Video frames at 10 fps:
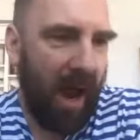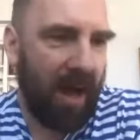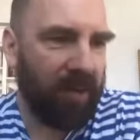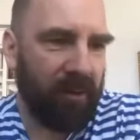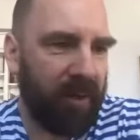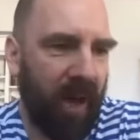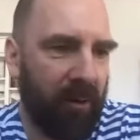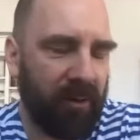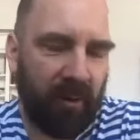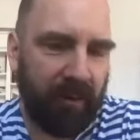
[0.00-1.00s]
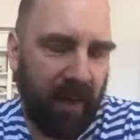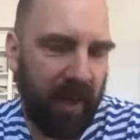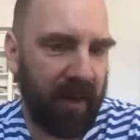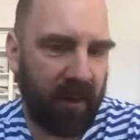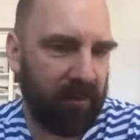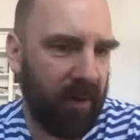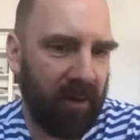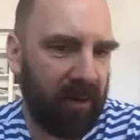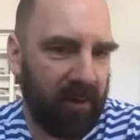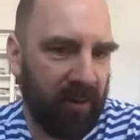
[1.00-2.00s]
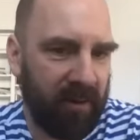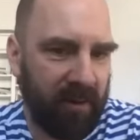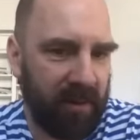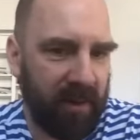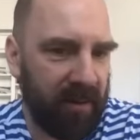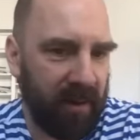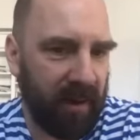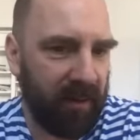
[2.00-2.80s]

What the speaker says: I don't count on playing regular concerts this year.